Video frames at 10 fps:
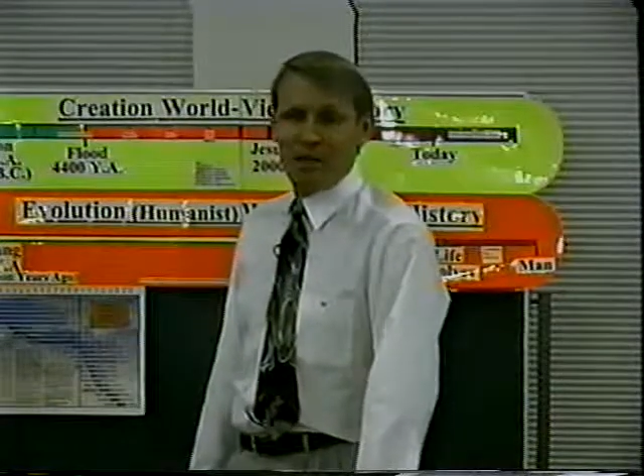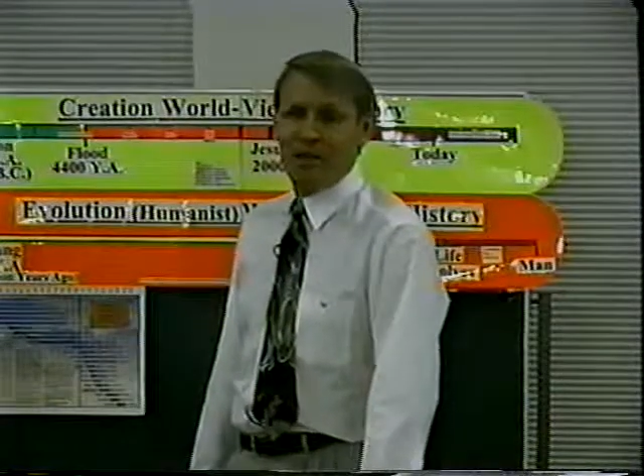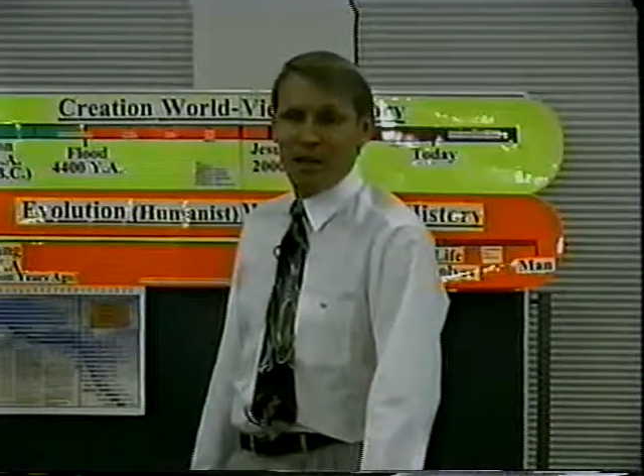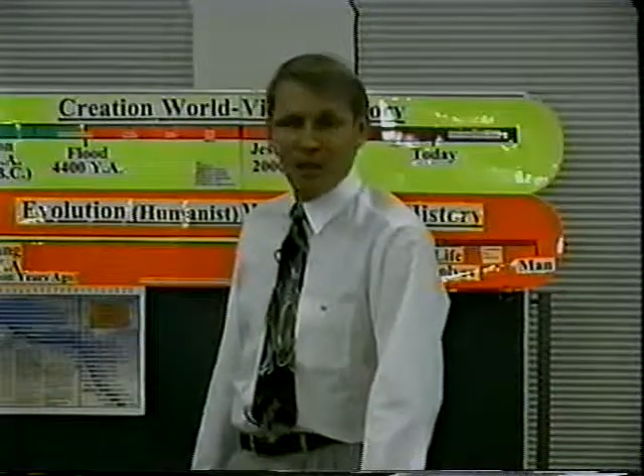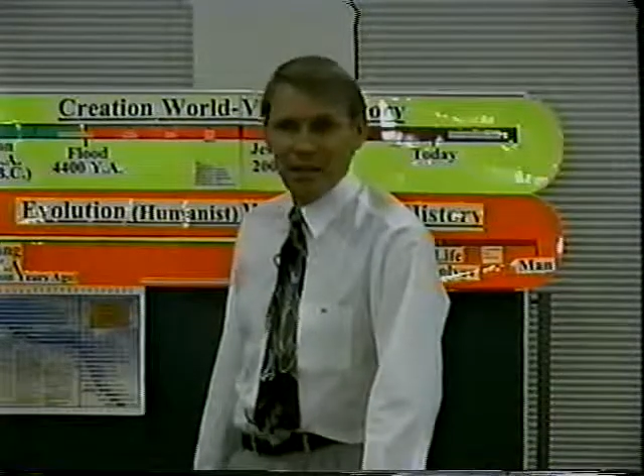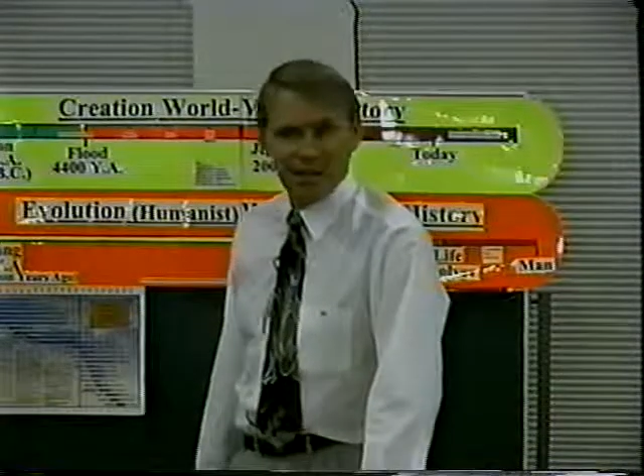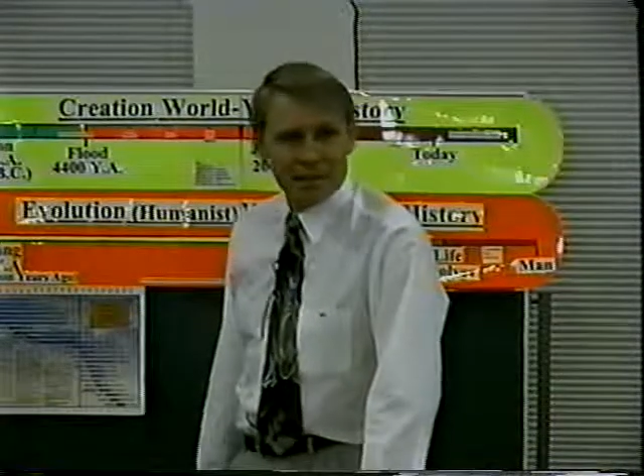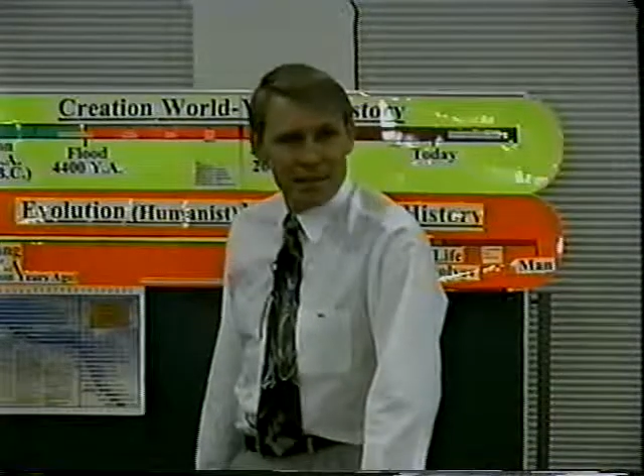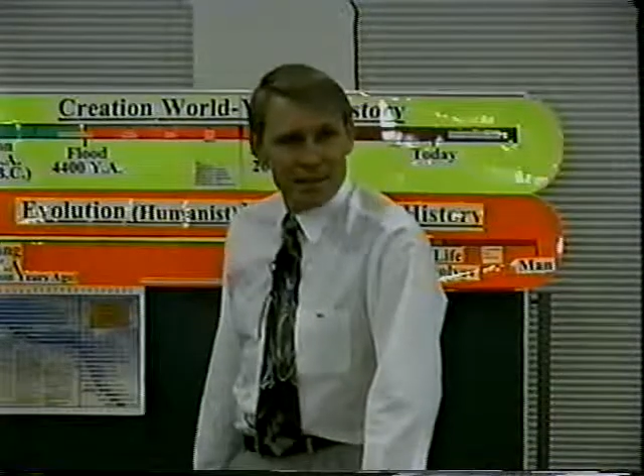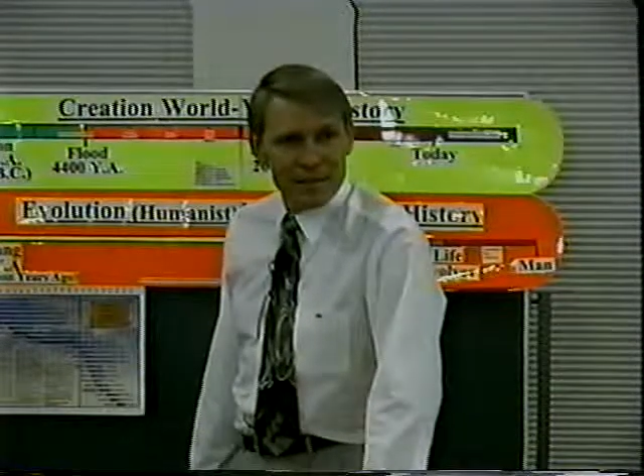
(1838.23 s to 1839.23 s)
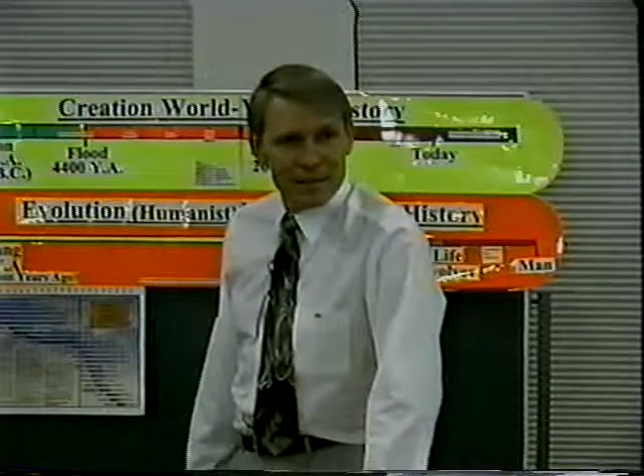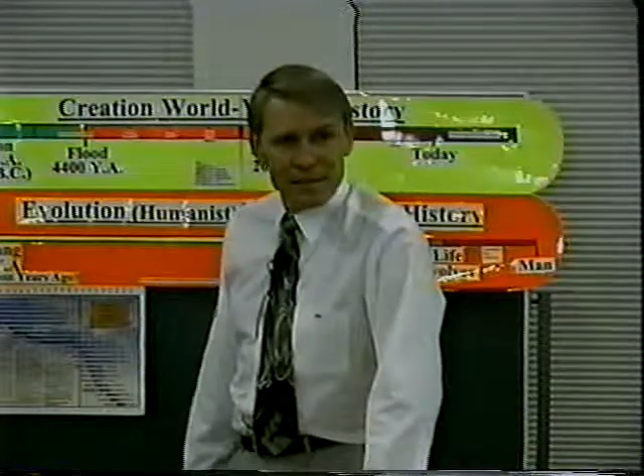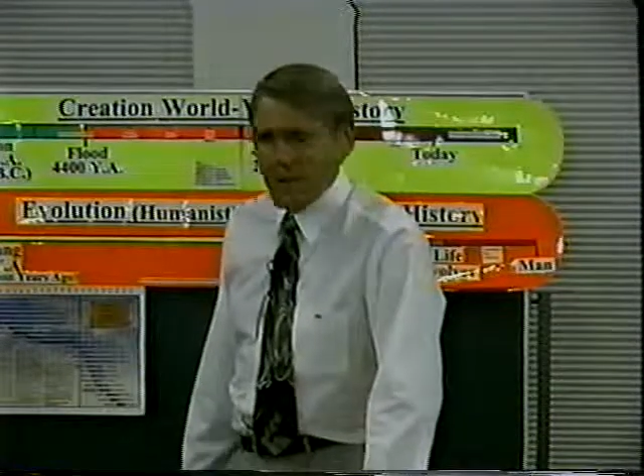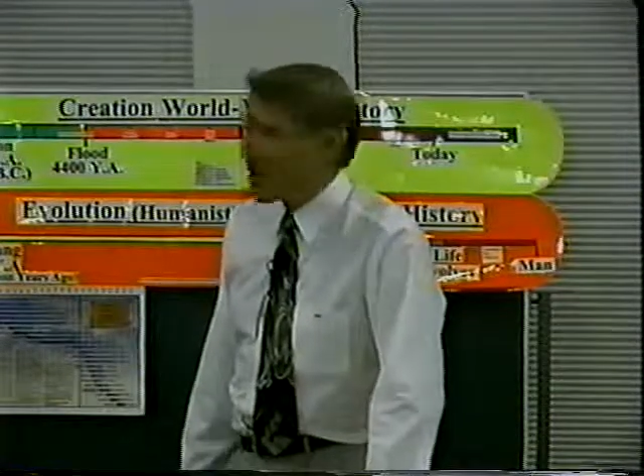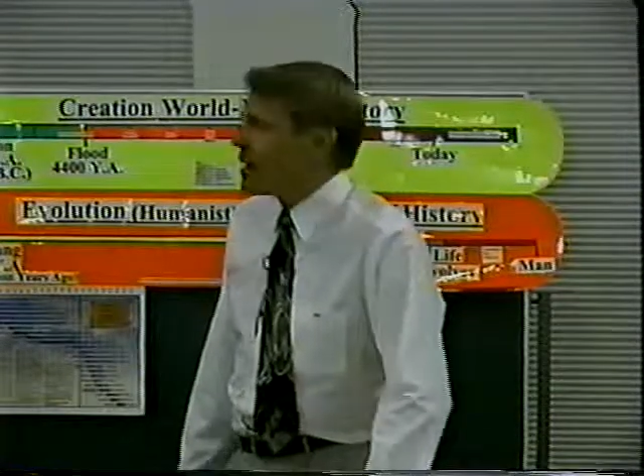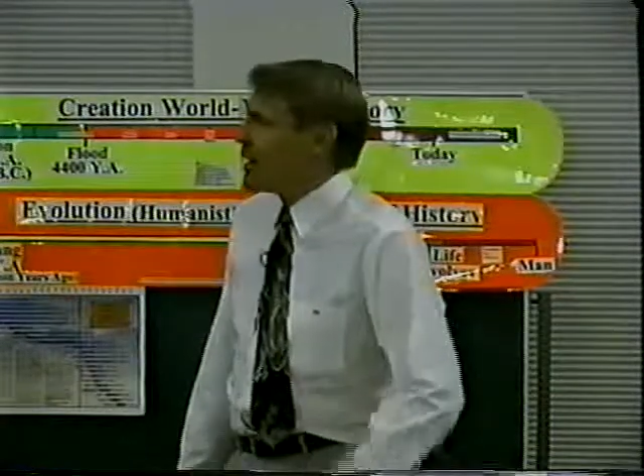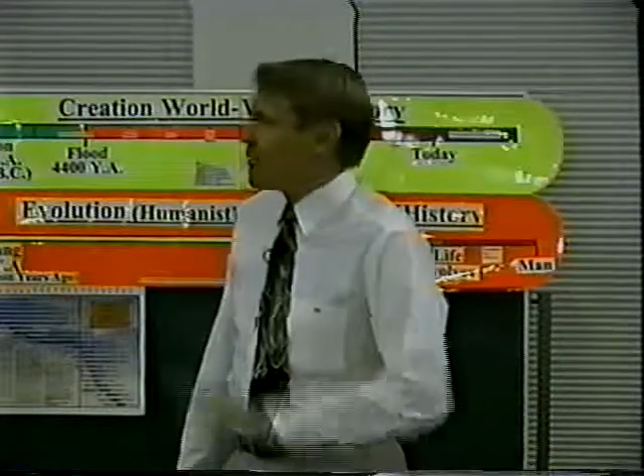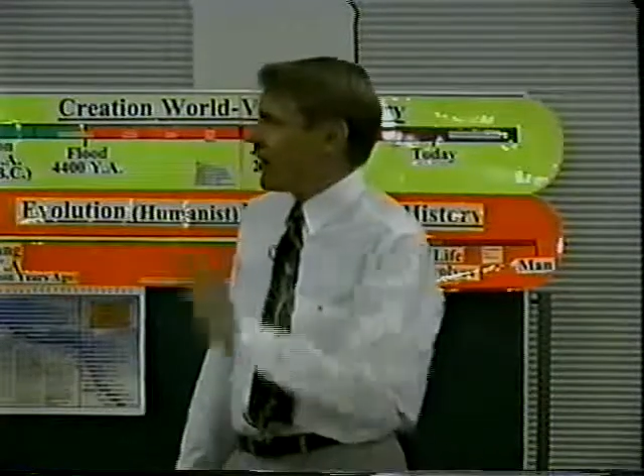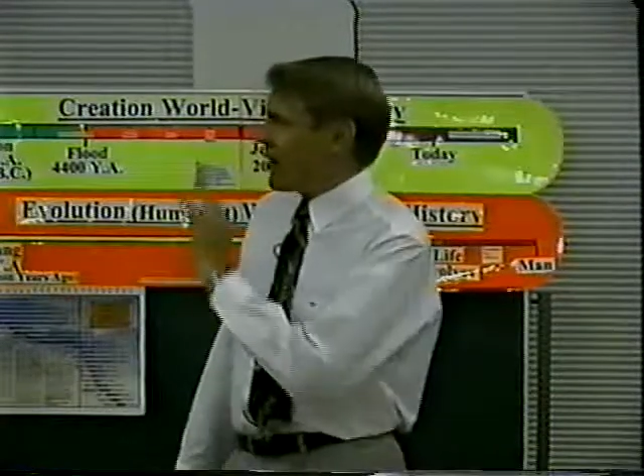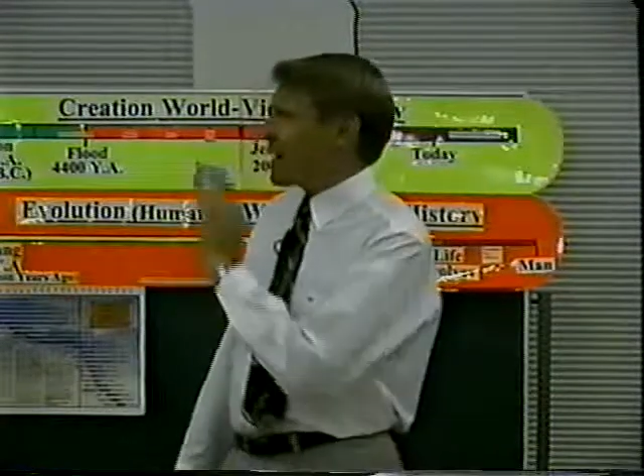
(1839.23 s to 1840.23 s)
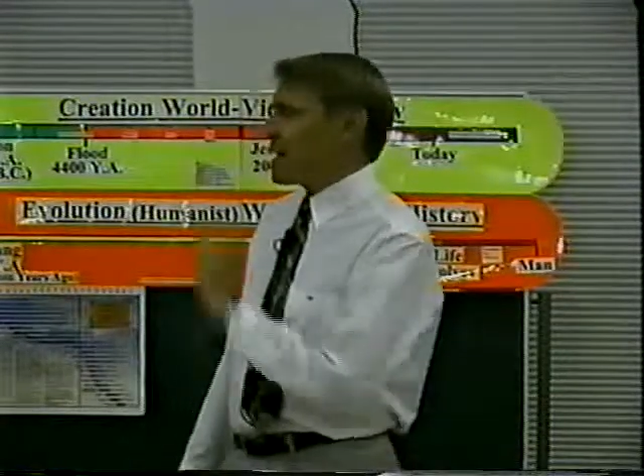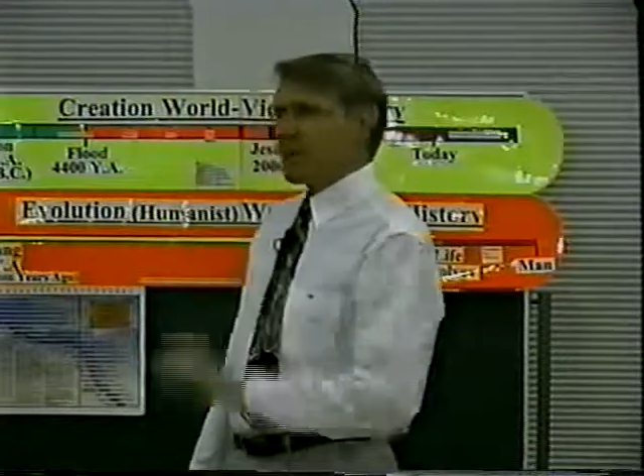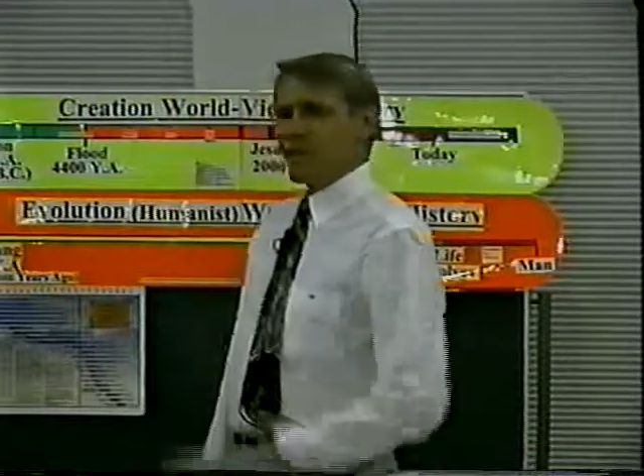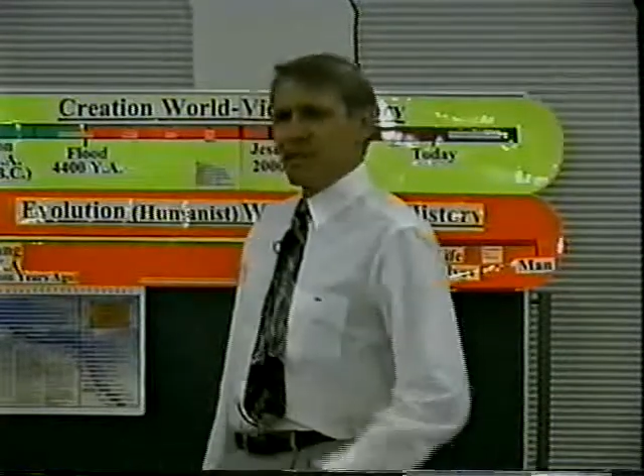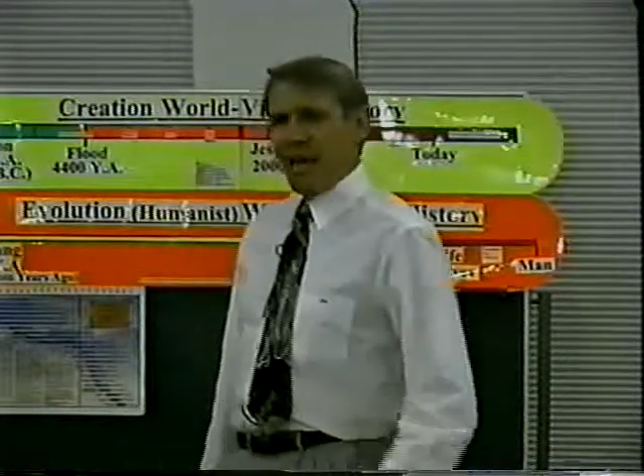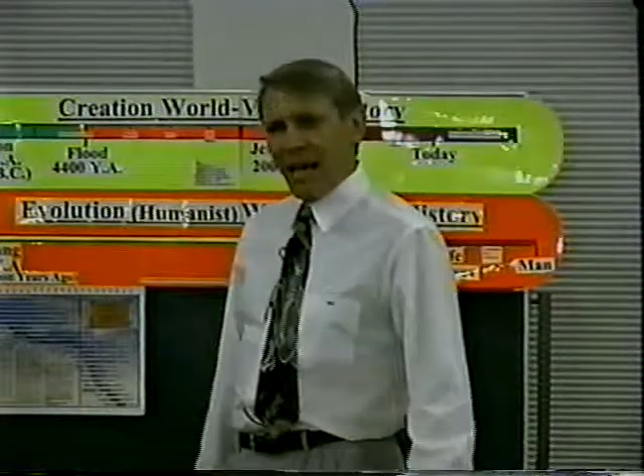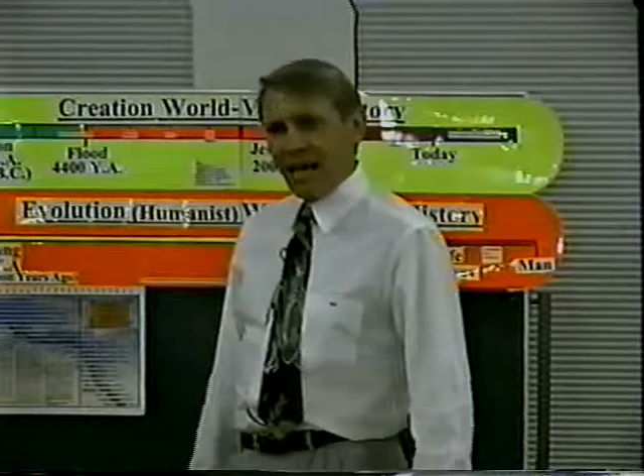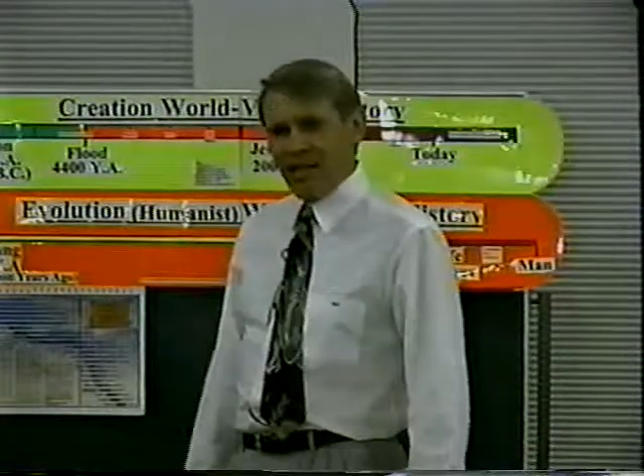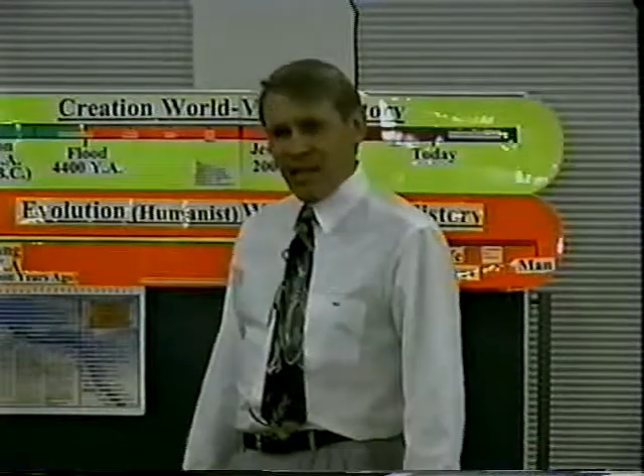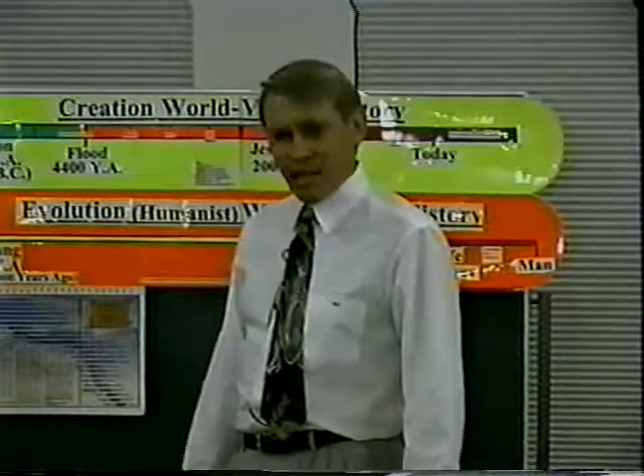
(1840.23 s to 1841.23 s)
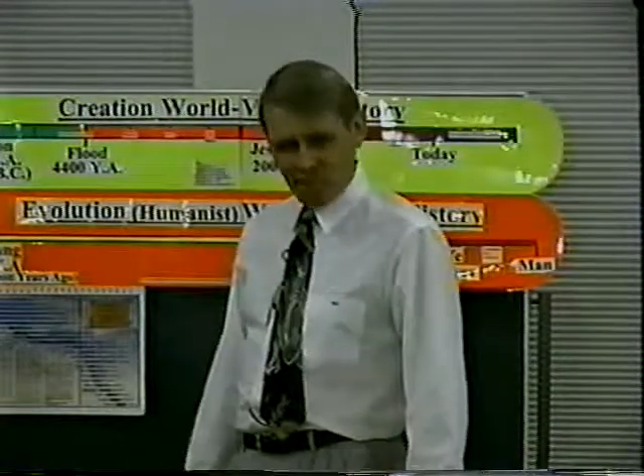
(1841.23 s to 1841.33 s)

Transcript: anything. Why do they keep this lie in the